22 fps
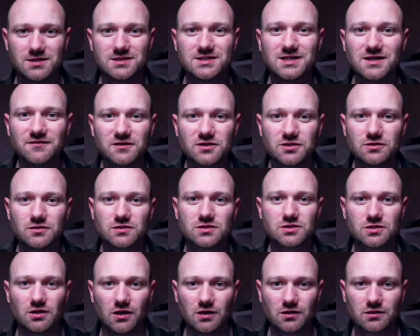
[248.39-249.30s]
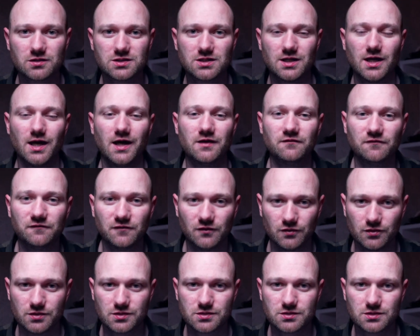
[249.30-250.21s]
Dividend stocks and
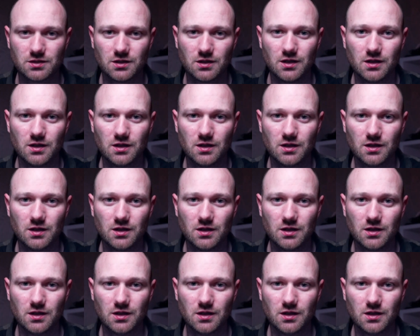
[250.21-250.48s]
funds.